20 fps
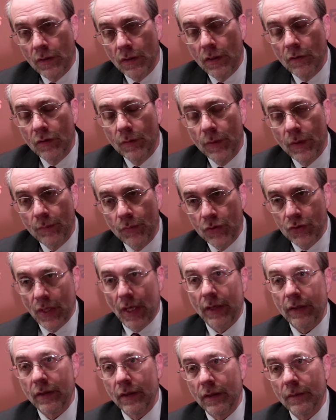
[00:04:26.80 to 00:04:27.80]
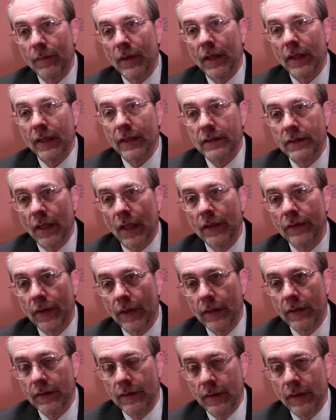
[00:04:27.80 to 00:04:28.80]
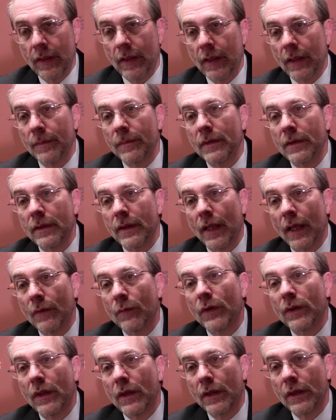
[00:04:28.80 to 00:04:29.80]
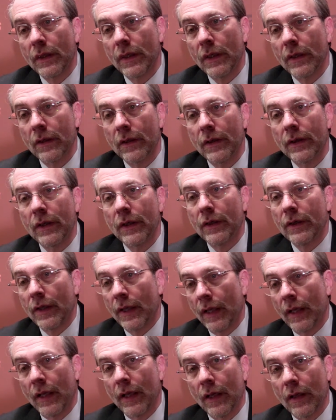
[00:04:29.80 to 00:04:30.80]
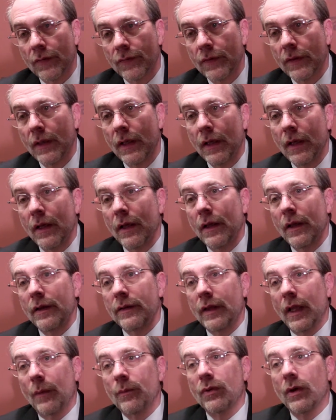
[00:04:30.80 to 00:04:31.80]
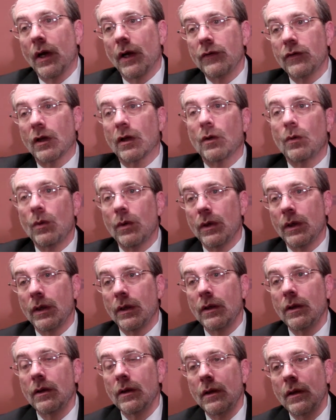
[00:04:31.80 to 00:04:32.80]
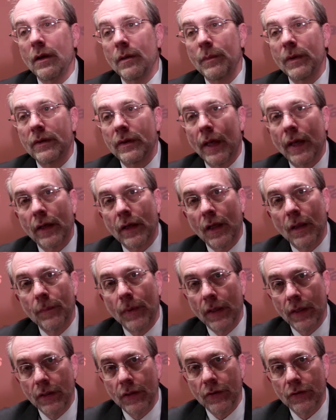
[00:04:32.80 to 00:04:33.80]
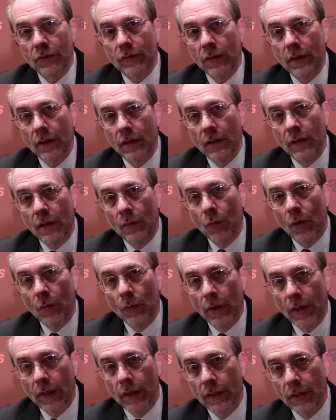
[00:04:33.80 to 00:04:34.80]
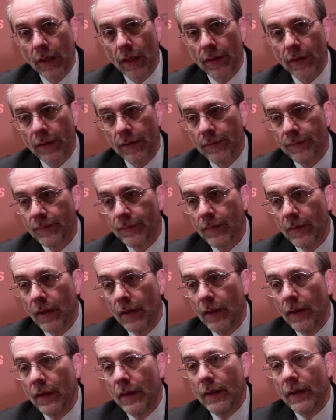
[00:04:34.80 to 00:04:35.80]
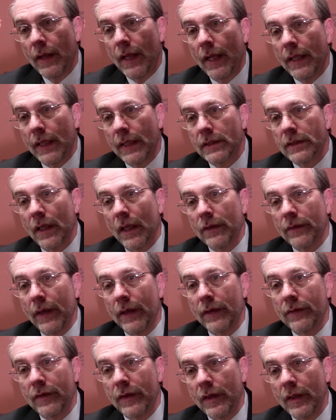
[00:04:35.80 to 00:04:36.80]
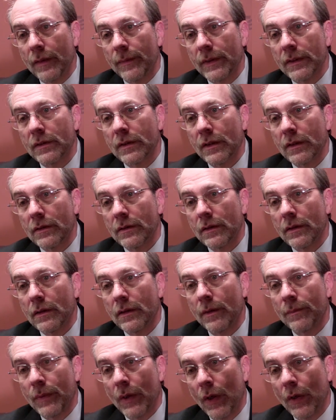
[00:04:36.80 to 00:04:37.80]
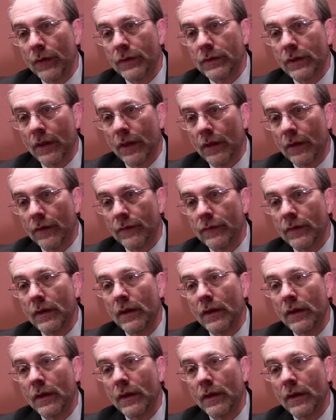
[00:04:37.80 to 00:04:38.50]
would be projected by the accelerator team that within a year and a half, that project would be taken up by industry in one way or another. And the accelerator team is composed of